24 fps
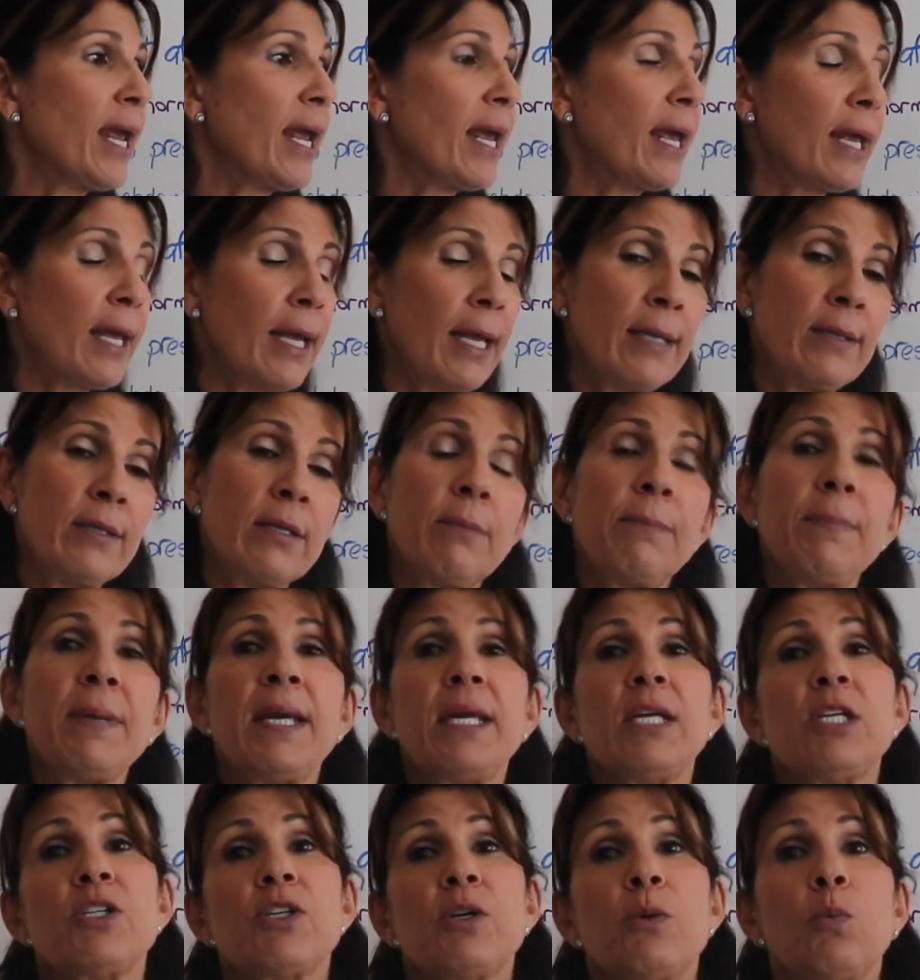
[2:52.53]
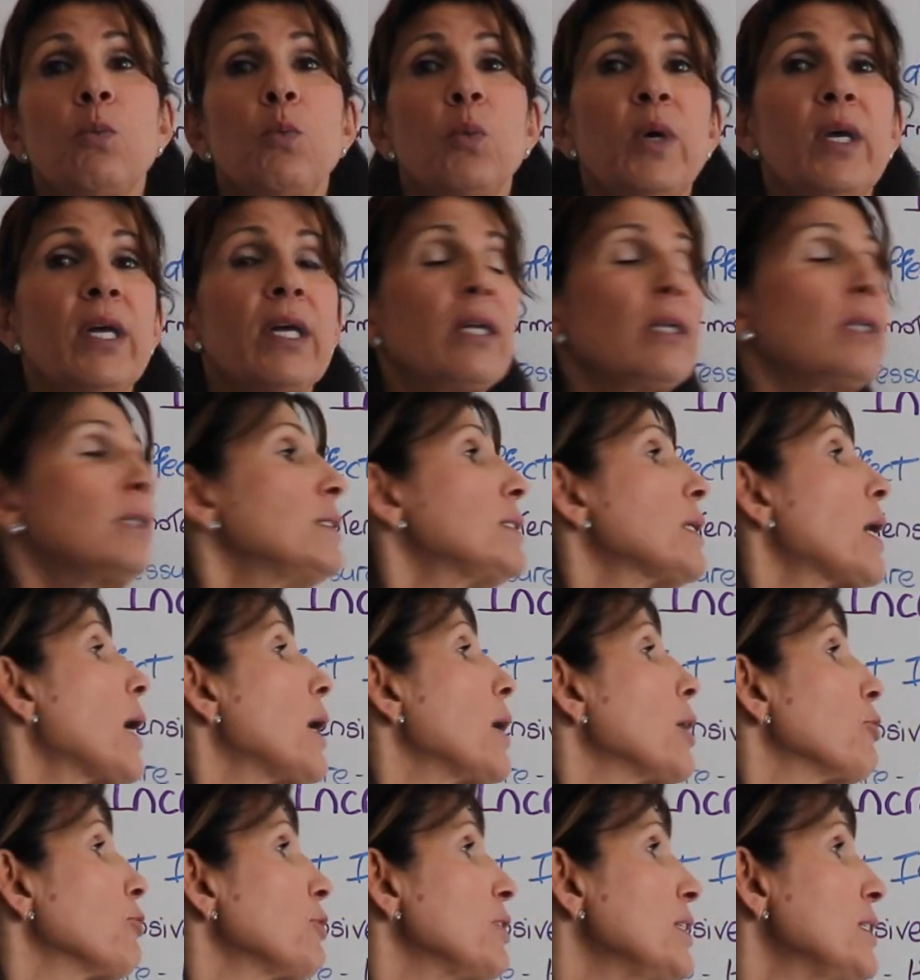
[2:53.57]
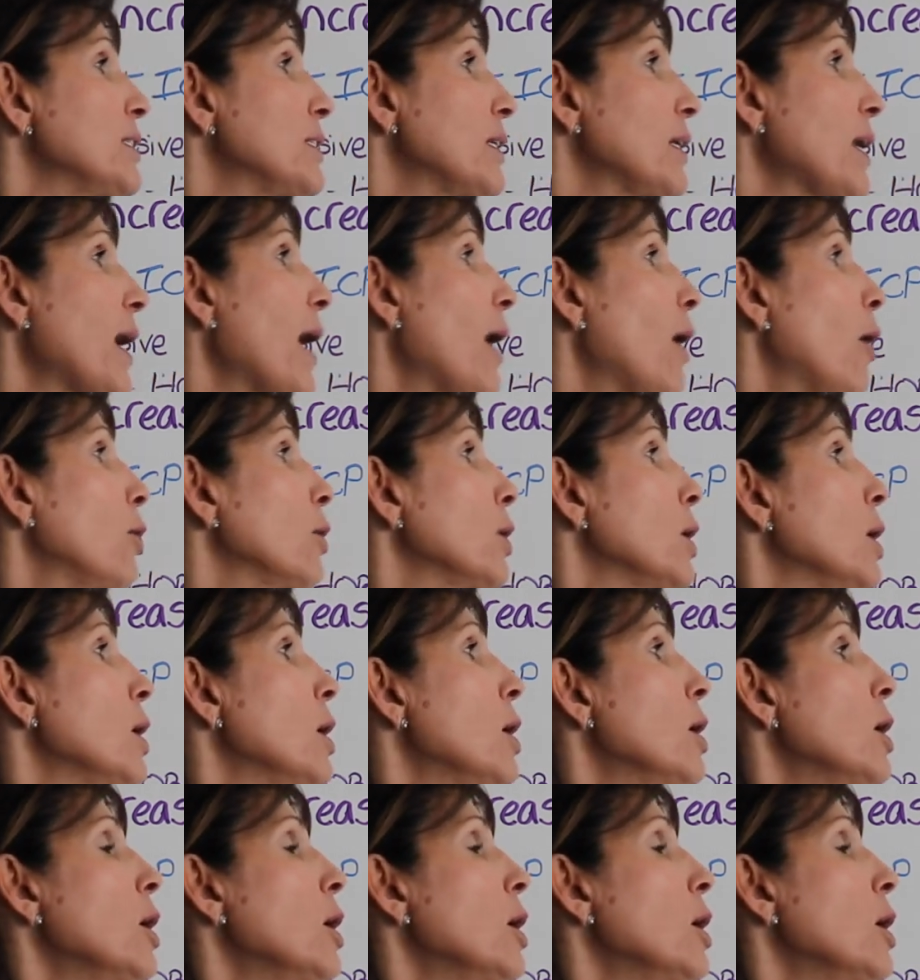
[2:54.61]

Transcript: and the patient will diurese it out.